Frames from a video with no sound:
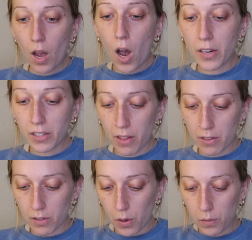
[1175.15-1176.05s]
On another
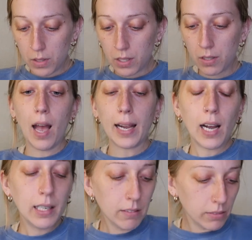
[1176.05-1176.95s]
note, I
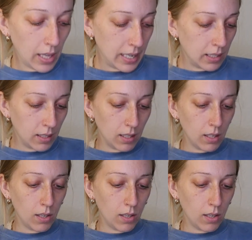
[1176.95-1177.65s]
kind of like